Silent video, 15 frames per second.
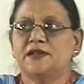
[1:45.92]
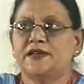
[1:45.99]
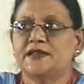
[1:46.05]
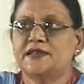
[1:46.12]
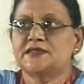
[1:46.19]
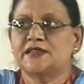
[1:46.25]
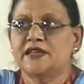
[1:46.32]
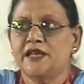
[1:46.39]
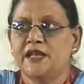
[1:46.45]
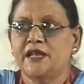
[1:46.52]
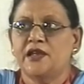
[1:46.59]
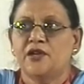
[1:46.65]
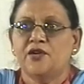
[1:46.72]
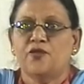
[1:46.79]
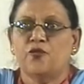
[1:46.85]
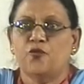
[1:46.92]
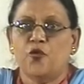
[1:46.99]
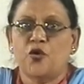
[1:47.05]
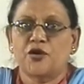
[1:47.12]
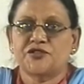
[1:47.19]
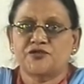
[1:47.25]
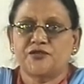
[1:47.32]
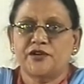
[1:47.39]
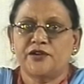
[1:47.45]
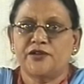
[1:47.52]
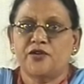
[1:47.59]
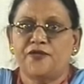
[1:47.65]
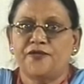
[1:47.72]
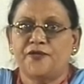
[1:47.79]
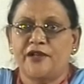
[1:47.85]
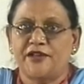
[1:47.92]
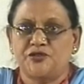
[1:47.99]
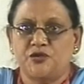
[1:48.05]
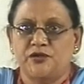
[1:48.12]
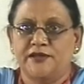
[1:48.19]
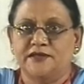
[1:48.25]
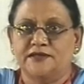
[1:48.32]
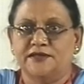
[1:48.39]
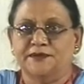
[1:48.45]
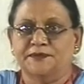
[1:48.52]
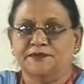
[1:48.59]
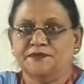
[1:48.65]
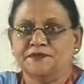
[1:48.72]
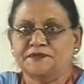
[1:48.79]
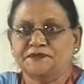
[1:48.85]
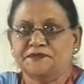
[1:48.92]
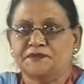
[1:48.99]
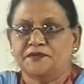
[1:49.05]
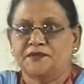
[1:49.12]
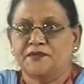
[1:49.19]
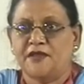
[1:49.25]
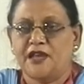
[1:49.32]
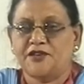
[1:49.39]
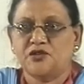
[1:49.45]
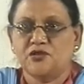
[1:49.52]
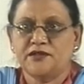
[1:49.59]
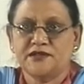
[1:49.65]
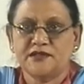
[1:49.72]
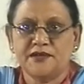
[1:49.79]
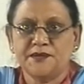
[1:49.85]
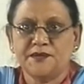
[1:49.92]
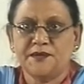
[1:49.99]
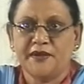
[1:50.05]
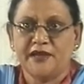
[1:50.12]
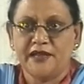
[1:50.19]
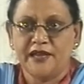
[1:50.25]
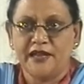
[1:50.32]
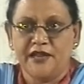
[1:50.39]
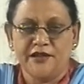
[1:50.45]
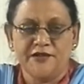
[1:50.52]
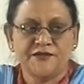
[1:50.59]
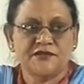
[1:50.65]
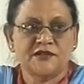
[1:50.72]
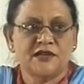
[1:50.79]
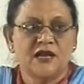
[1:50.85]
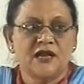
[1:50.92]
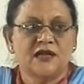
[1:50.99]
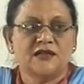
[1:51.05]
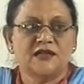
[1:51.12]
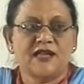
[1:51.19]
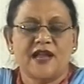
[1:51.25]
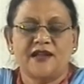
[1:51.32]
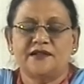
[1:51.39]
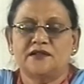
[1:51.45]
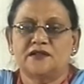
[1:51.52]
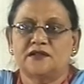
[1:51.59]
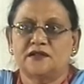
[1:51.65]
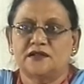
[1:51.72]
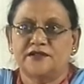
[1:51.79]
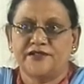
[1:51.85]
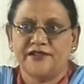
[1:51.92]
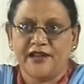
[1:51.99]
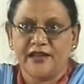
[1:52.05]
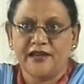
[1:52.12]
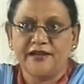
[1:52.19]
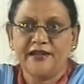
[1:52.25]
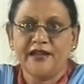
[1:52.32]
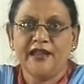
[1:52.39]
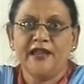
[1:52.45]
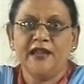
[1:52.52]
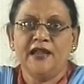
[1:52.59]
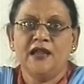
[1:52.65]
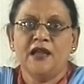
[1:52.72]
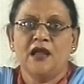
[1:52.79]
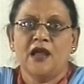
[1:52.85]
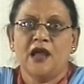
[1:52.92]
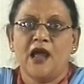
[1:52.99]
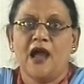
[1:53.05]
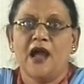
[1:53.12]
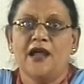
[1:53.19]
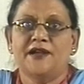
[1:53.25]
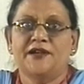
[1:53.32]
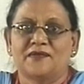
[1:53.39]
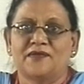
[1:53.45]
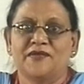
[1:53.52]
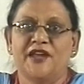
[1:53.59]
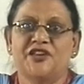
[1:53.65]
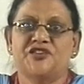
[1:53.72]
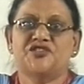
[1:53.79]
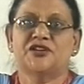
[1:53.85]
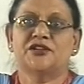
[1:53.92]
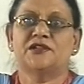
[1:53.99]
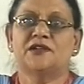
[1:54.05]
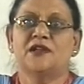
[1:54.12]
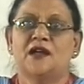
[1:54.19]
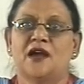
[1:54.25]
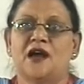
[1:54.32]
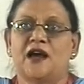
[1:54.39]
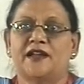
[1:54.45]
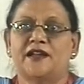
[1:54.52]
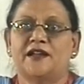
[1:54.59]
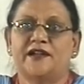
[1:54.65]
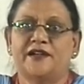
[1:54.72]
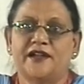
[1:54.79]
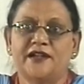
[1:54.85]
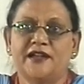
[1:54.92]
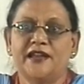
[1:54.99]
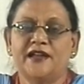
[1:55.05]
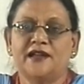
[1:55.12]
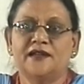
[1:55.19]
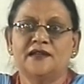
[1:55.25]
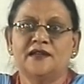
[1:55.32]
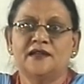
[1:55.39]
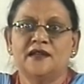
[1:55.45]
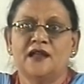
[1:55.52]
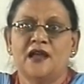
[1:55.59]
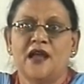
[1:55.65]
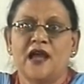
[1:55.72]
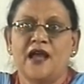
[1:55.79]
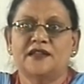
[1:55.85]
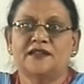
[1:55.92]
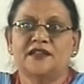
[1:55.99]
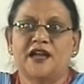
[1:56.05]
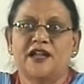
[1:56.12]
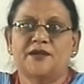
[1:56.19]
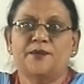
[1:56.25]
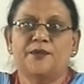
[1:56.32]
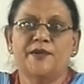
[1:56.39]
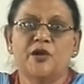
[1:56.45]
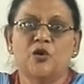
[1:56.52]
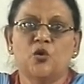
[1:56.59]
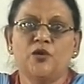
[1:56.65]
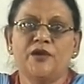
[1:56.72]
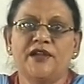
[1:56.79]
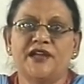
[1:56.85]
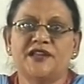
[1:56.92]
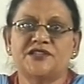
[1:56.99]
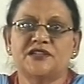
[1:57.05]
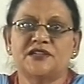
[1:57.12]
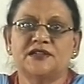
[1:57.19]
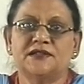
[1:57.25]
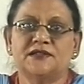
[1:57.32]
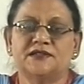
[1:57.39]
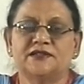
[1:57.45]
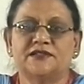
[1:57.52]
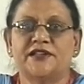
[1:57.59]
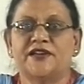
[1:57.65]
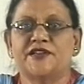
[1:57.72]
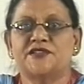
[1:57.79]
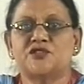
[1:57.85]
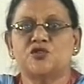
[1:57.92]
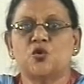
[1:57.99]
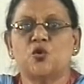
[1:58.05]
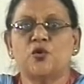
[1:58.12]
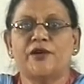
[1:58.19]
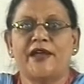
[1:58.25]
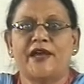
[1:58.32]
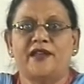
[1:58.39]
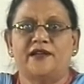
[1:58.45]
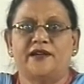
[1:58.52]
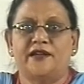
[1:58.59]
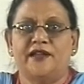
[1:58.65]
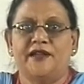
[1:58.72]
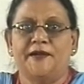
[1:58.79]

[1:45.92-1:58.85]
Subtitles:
is the watchword of naturalism. Naturalism believes that reality and nature are identical and that beyond nature there is no reality.